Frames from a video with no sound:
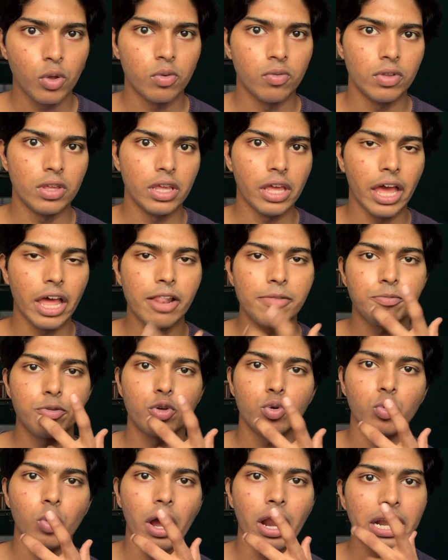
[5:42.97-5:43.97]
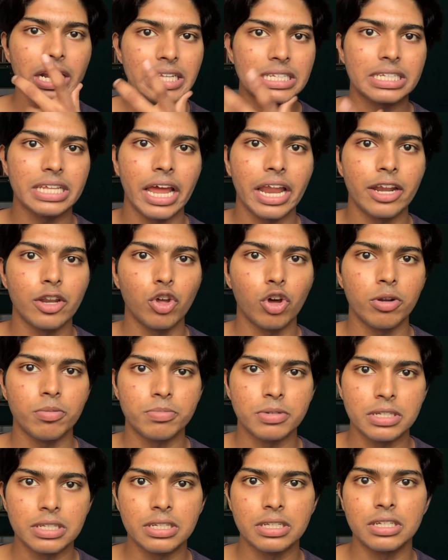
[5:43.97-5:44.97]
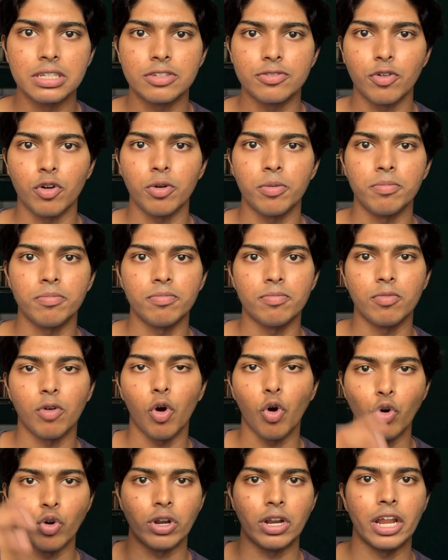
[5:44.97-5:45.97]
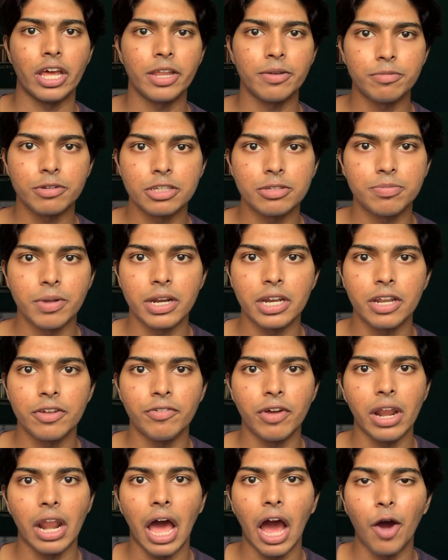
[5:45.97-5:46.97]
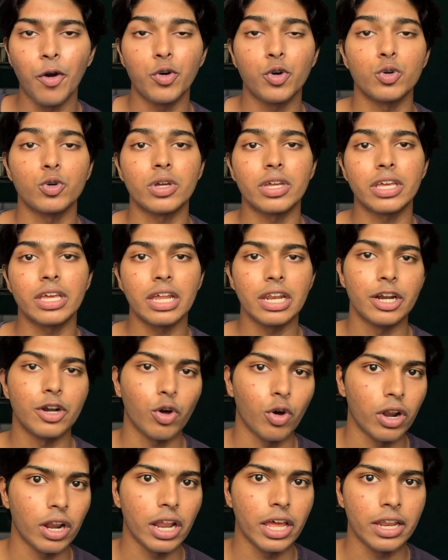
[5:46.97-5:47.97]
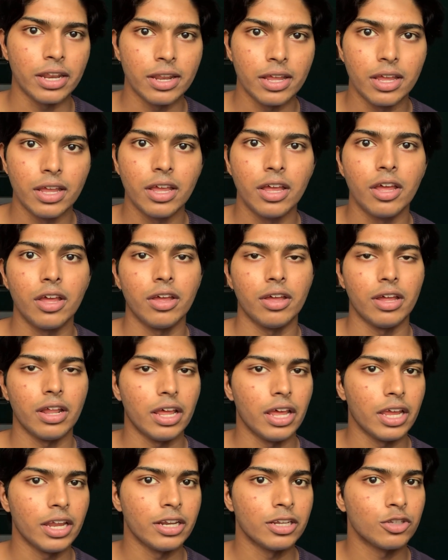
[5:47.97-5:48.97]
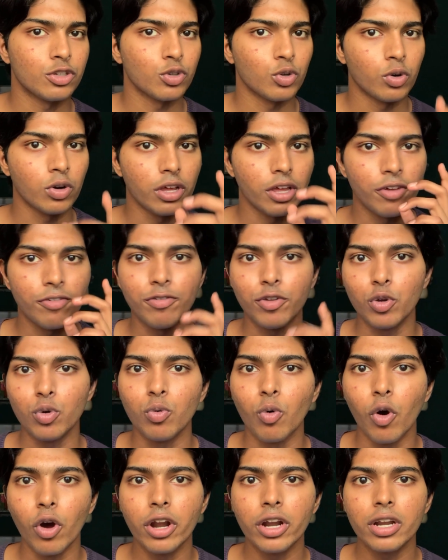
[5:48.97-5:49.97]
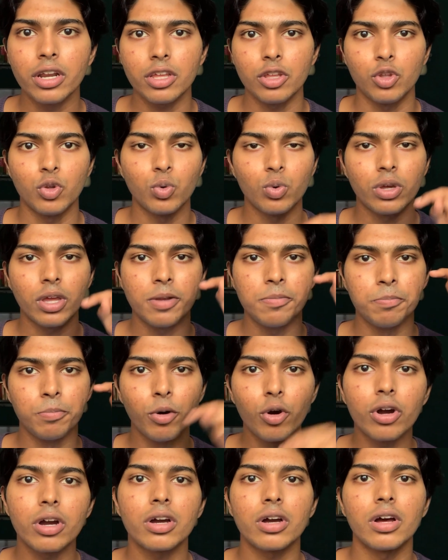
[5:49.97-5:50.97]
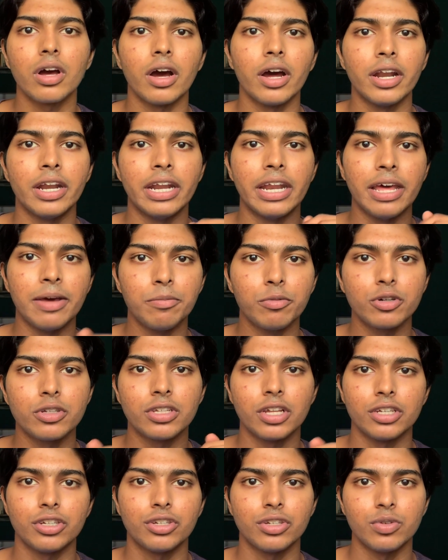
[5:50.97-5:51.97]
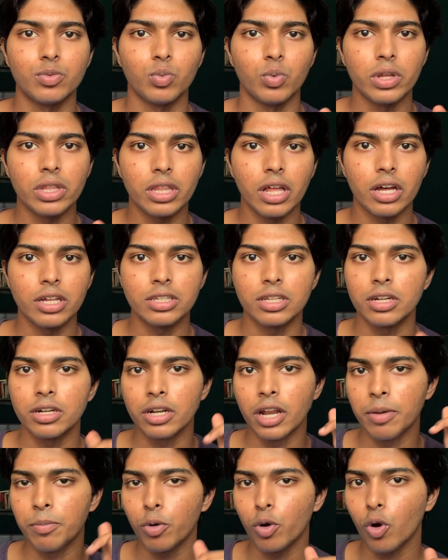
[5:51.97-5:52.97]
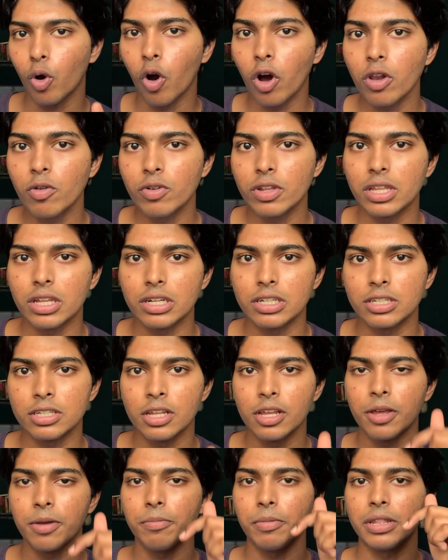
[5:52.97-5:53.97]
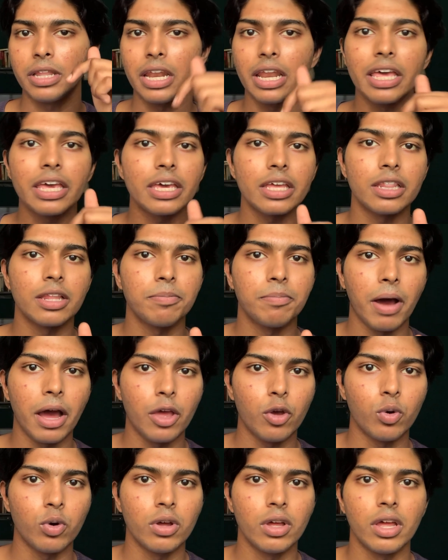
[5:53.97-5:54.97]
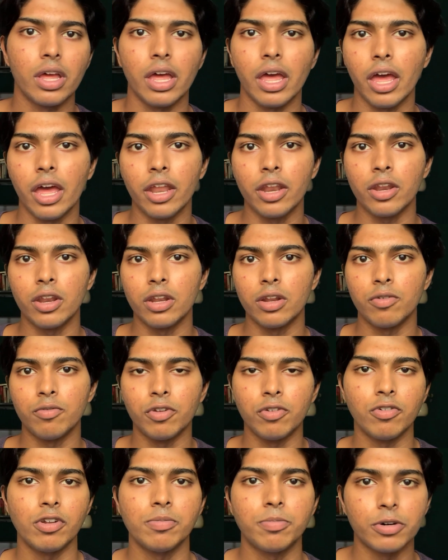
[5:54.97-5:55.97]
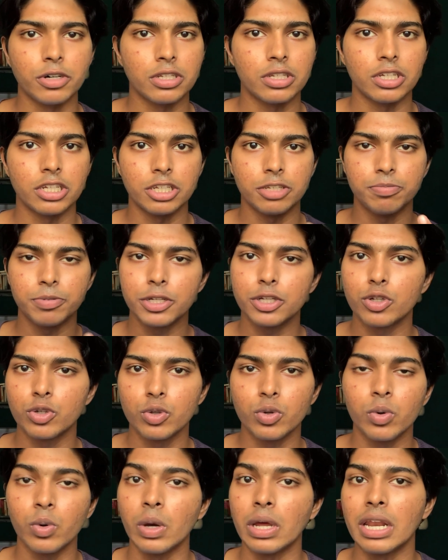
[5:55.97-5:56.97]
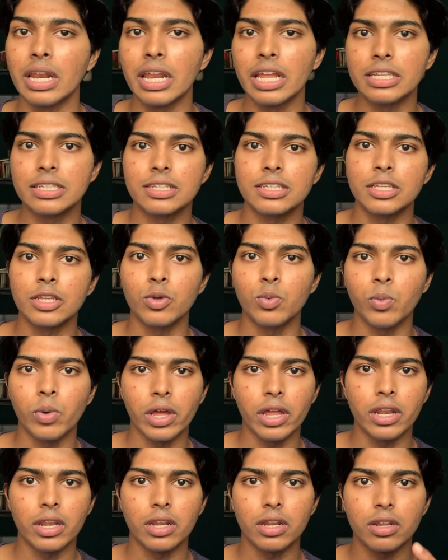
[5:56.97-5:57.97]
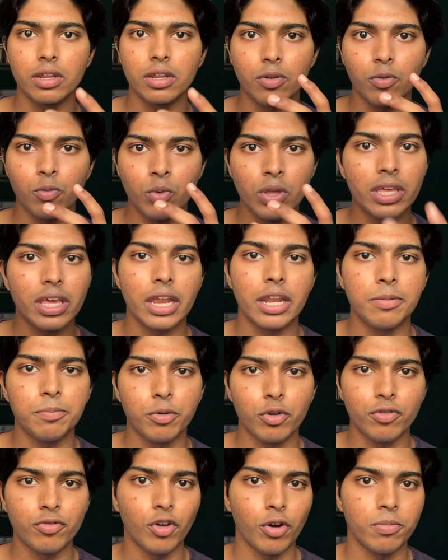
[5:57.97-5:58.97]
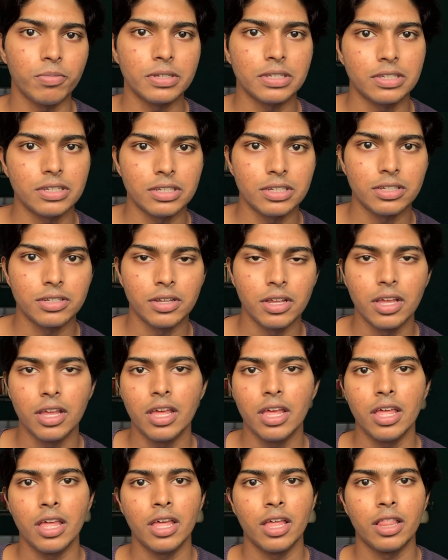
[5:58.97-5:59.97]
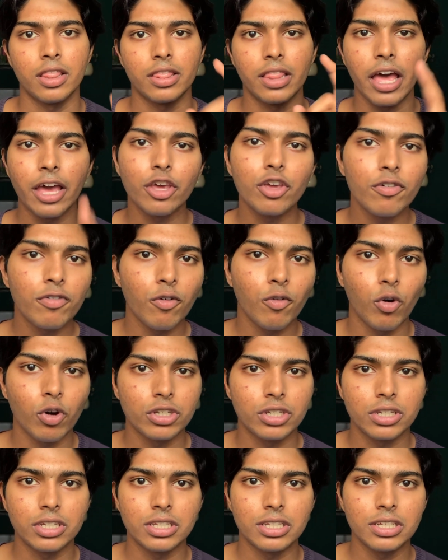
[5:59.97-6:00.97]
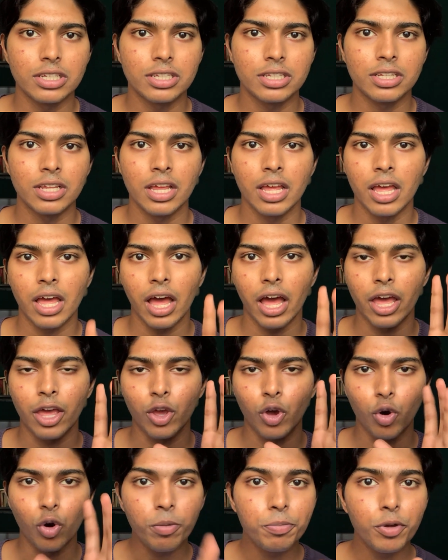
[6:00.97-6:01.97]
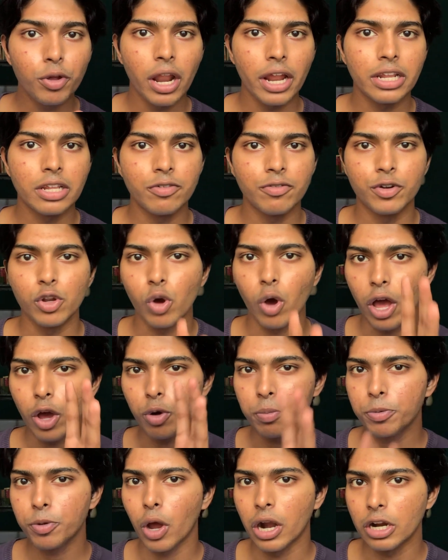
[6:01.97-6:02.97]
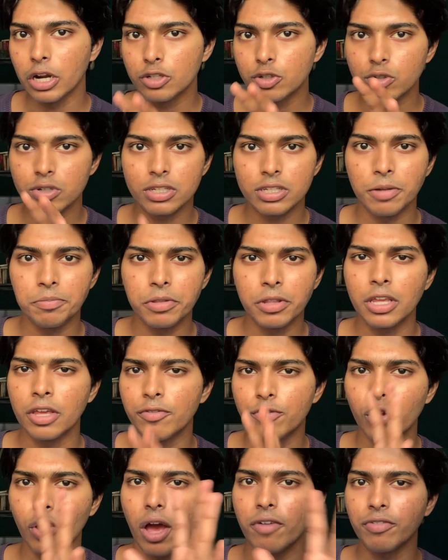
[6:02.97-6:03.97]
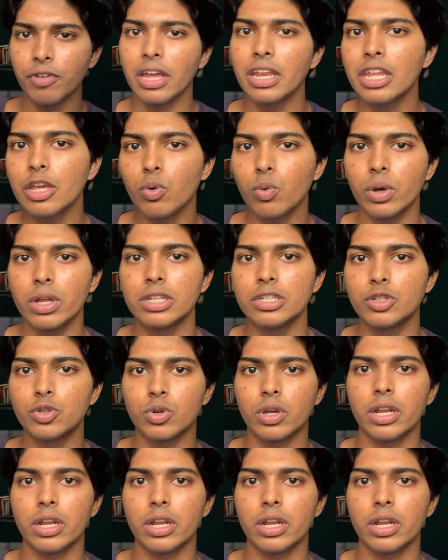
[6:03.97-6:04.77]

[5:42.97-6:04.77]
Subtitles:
We help you understand your business from online perspective and how to scale it online, right? So if you want, you can book a demo session with us, a demo call with us at the link in the bio, and we will personally speak to you and let's see where we can improve your business. Thank you for watching this. I hope you liked the video. I hope you understood something. If you have any queries, you